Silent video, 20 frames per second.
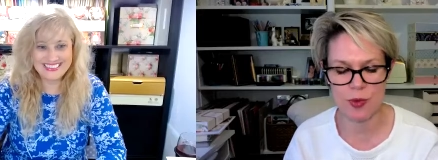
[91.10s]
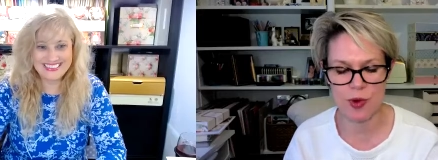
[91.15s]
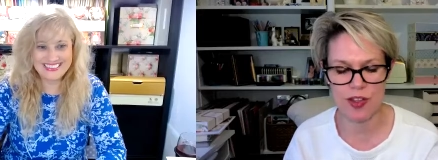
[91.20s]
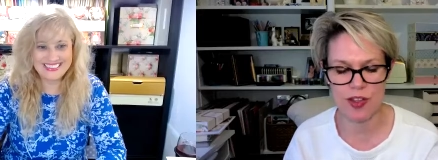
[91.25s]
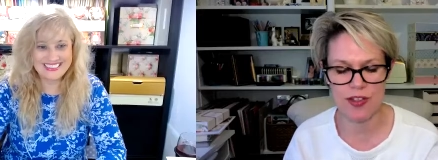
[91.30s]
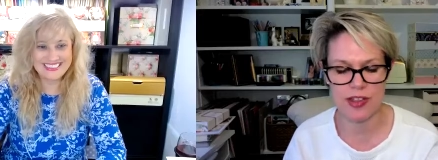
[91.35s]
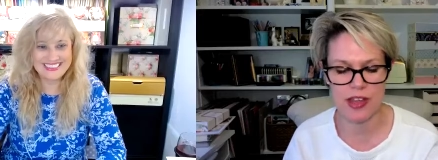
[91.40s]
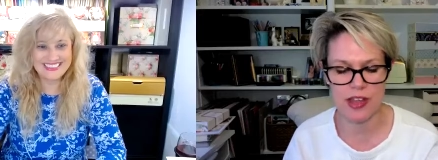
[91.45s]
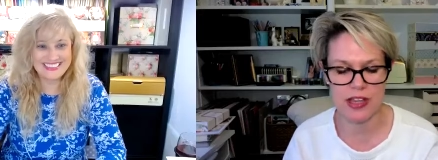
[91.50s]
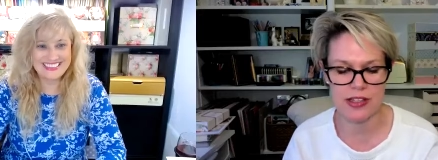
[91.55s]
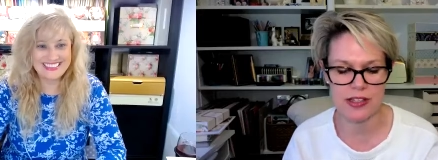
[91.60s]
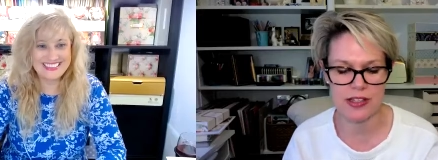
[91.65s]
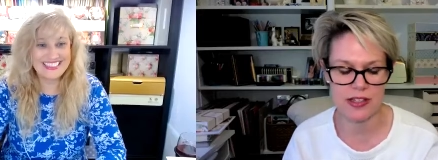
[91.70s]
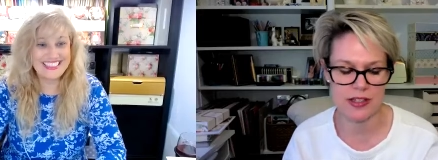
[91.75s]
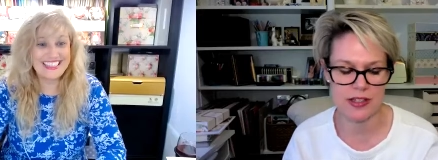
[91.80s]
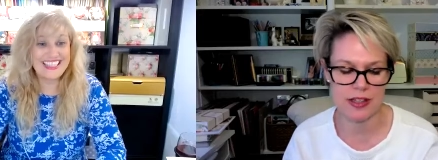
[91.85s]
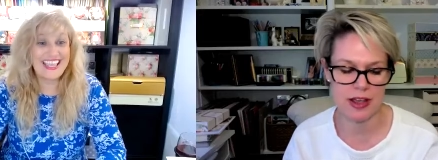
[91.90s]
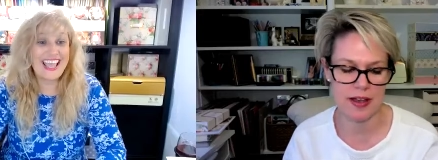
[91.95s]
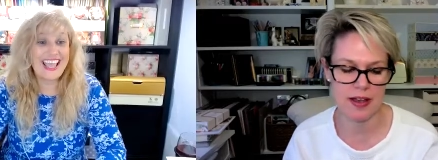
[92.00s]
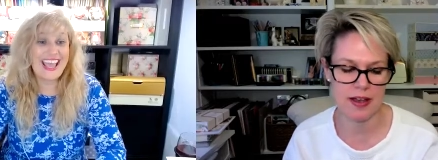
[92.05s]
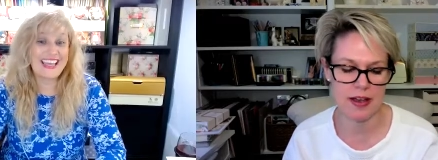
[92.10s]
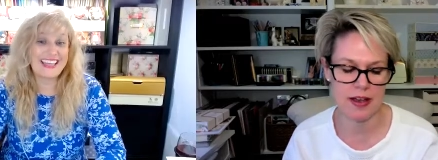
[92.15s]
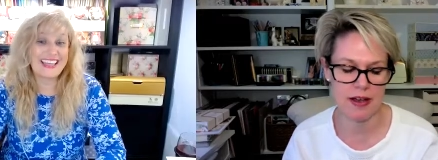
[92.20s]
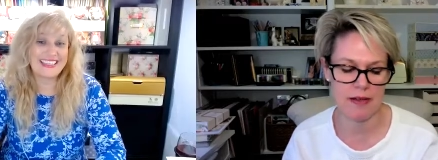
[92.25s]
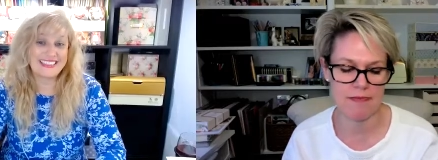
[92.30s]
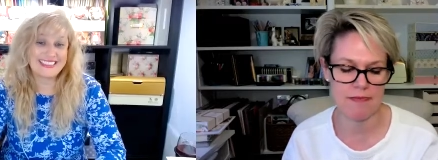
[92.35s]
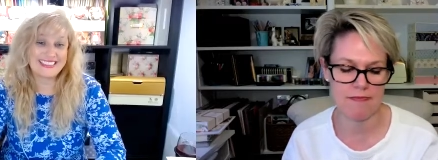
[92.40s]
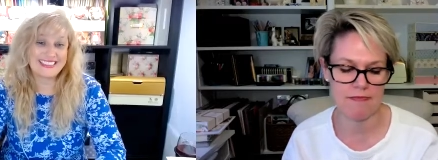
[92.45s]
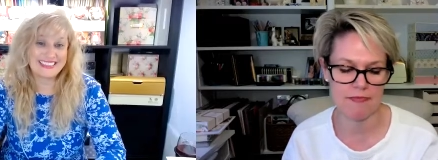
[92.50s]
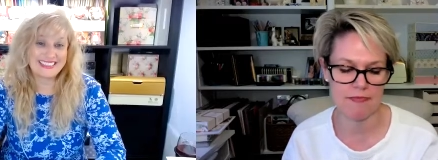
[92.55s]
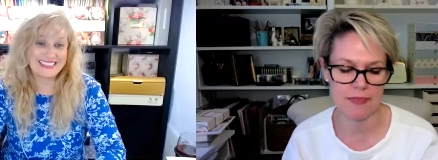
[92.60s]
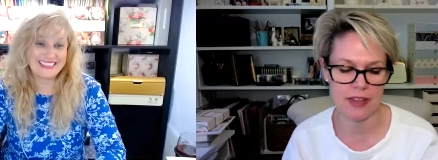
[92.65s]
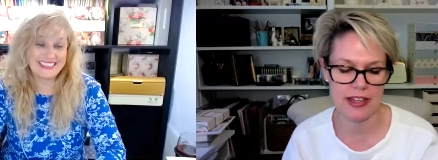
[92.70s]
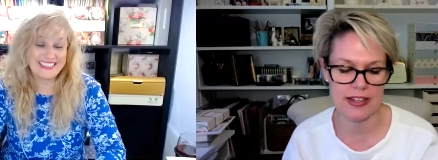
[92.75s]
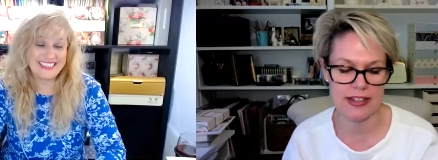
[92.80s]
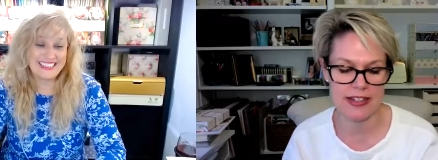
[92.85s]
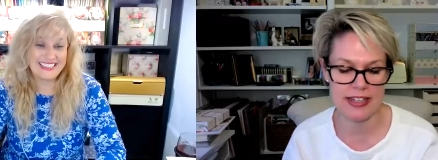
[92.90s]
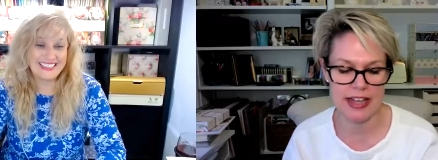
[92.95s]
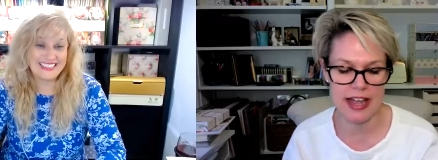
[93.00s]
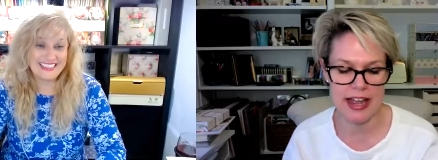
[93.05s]
Speaker 1: with this um,
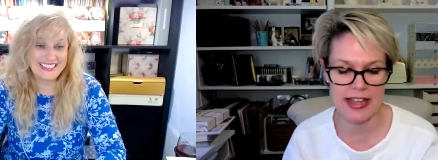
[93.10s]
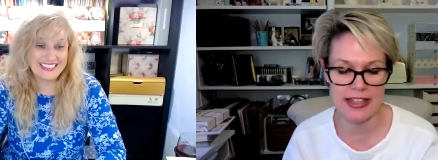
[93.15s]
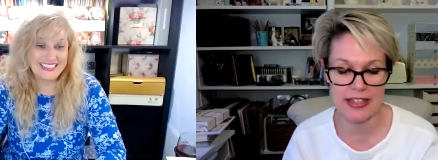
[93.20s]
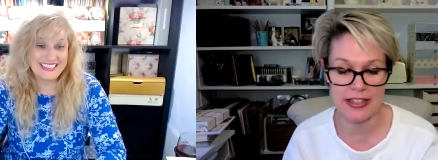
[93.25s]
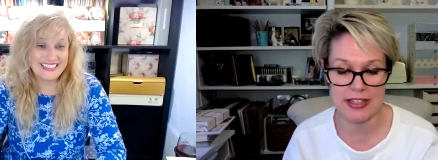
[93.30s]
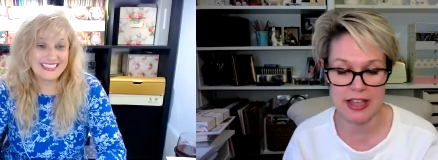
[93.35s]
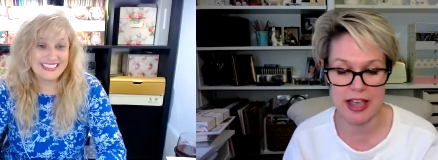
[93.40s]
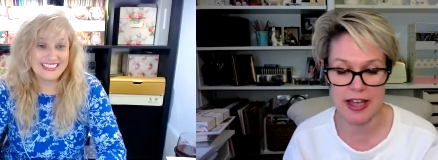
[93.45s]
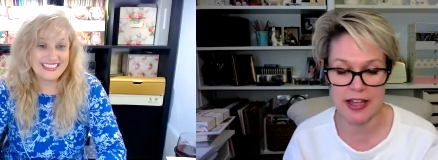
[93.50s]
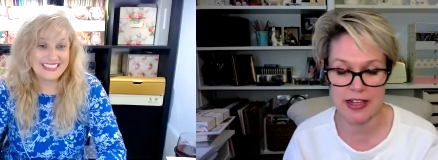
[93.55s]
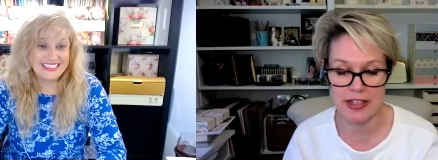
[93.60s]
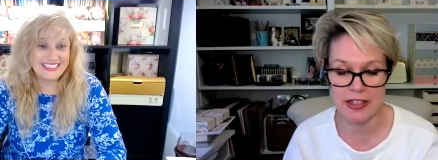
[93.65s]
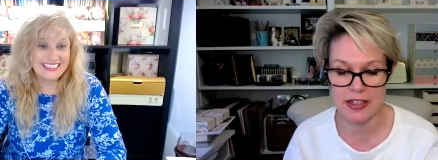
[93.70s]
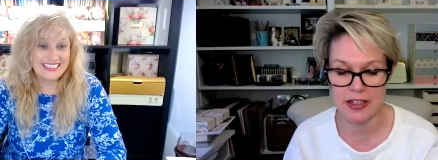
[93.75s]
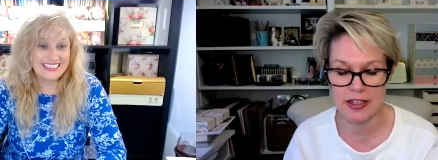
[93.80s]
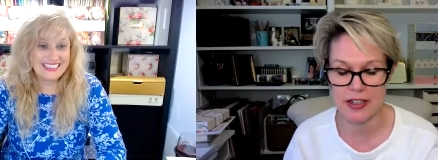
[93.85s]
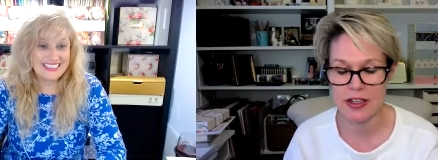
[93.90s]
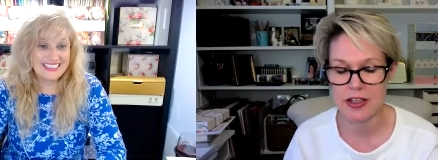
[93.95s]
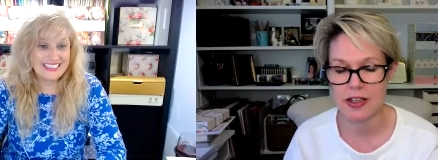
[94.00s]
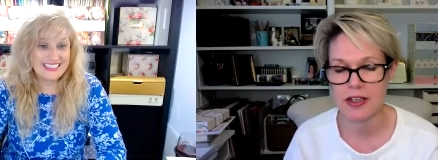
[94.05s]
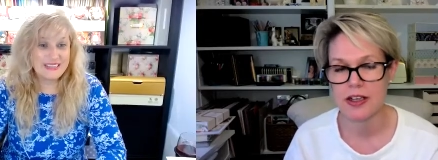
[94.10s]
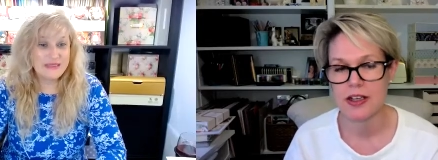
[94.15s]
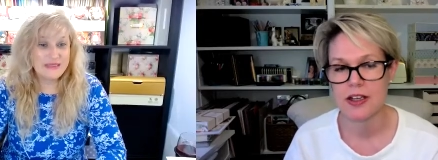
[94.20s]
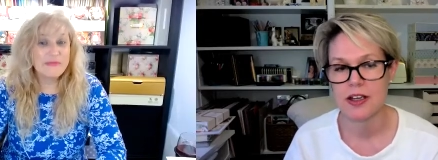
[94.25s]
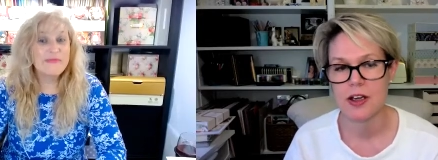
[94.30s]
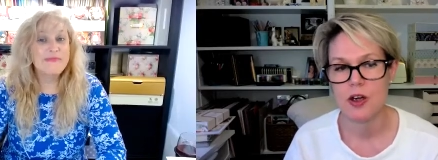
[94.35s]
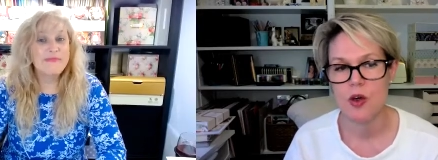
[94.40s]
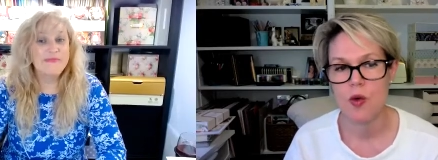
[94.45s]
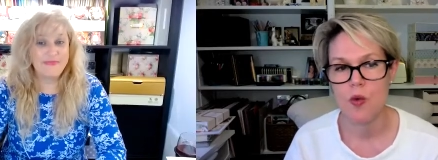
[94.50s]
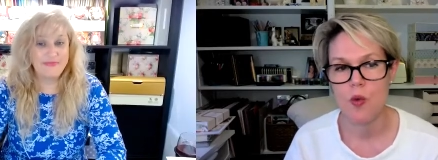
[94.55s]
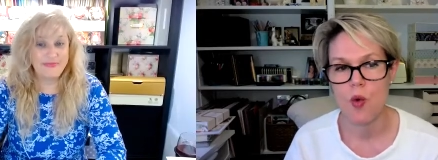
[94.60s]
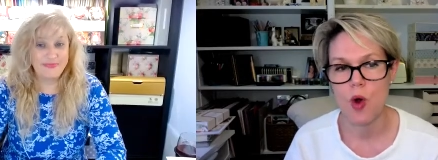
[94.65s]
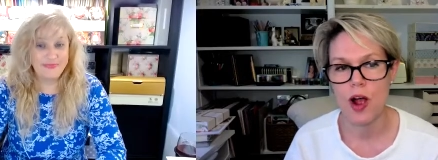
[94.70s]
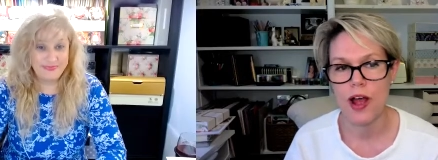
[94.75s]
die set mm-hmm.